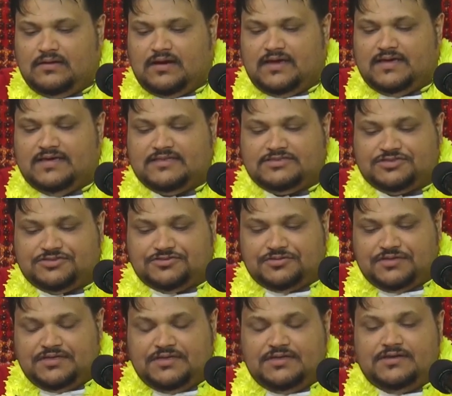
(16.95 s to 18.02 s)
a
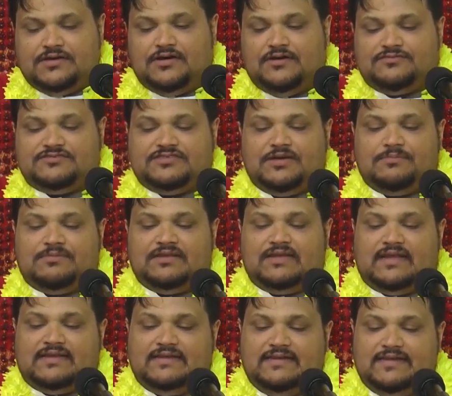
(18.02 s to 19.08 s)
history of something
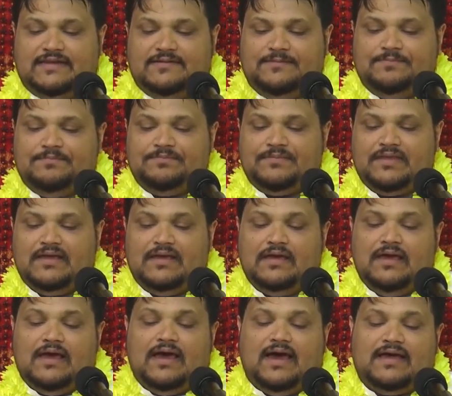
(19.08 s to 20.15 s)
that he did,
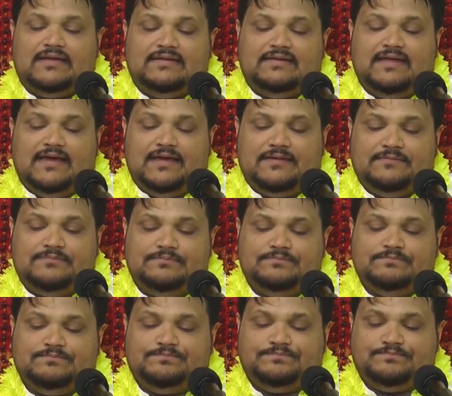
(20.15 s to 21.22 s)
and
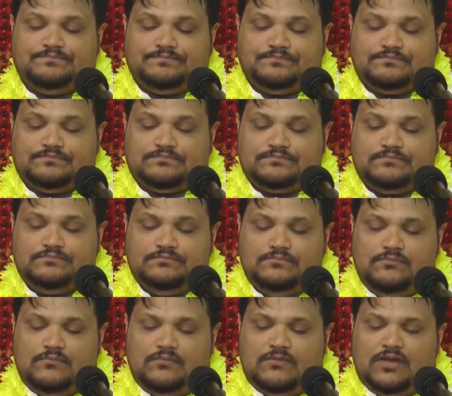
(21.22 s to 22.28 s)
then
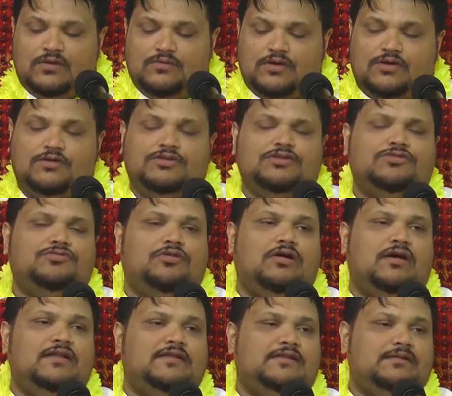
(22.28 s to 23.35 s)
we're going to
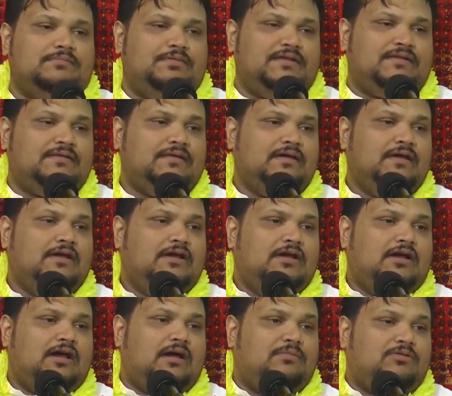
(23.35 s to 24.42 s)
talk a little bit
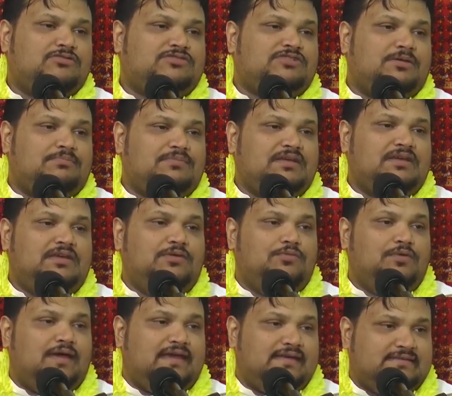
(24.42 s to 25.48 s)
about something he
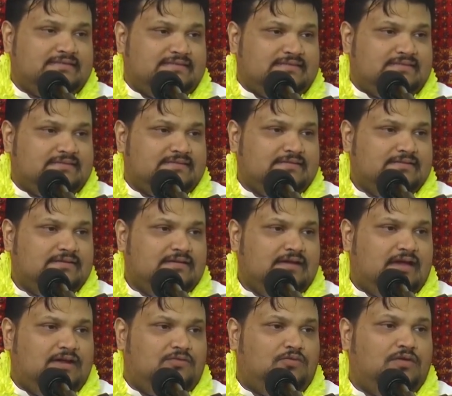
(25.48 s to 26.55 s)
wears
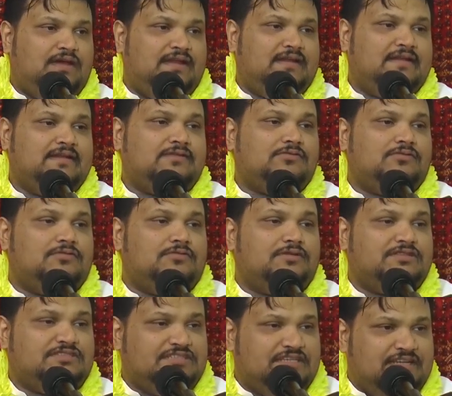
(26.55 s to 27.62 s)
and where did it
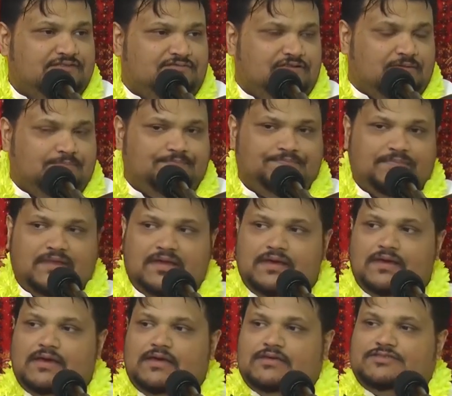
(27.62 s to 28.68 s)
originate from.
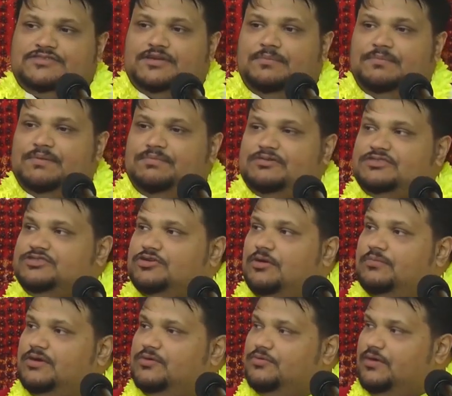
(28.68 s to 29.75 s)
Some people saw
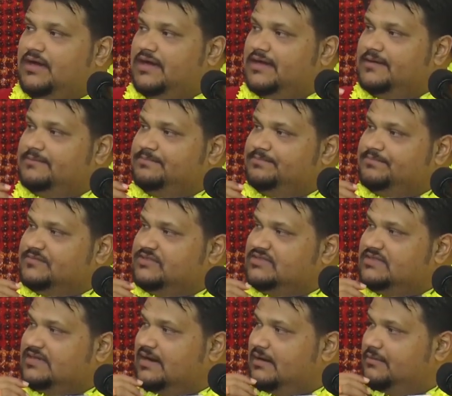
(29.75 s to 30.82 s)
me wearing,
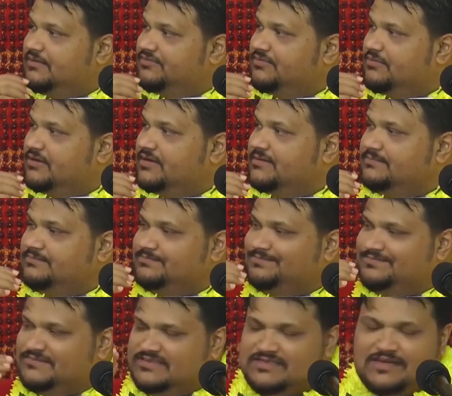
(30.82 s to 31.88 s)
sit down everybody,
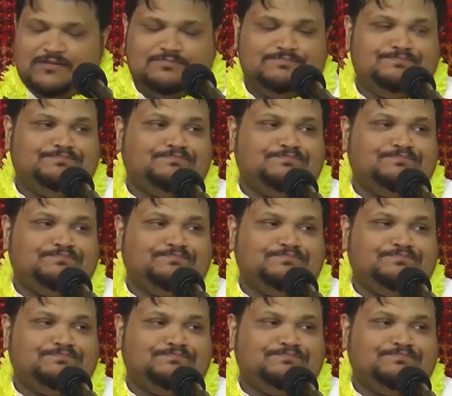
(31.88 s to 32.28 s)
sit down.